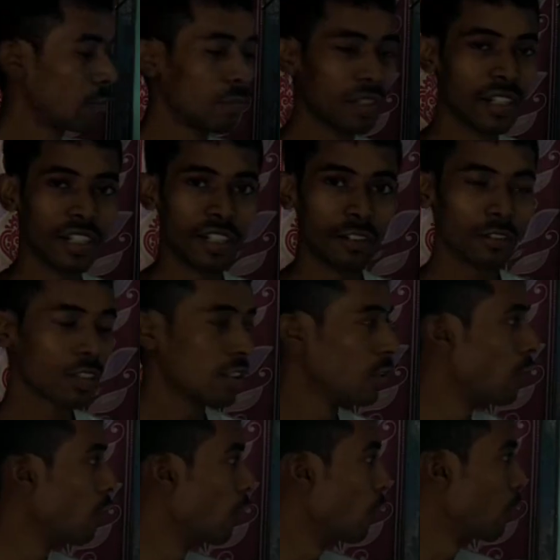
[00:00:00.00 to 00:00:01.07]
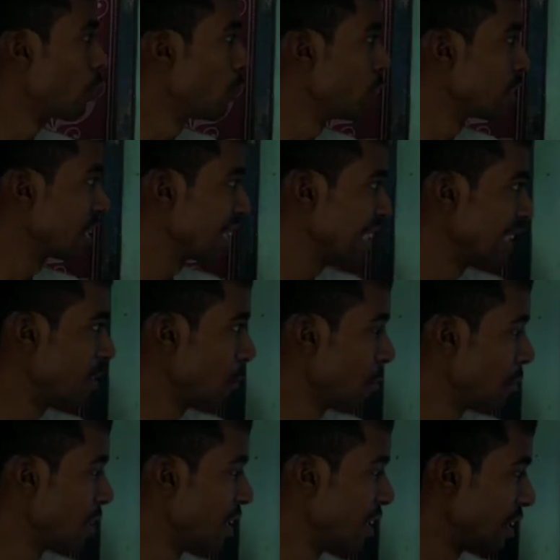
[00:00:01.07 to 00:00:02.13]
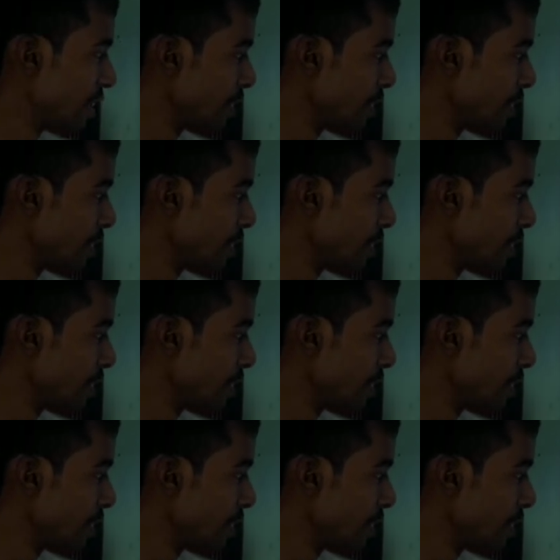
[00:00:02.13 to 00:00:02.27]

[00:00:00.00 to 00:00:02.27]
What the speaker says: period, okay, Ordovicine period,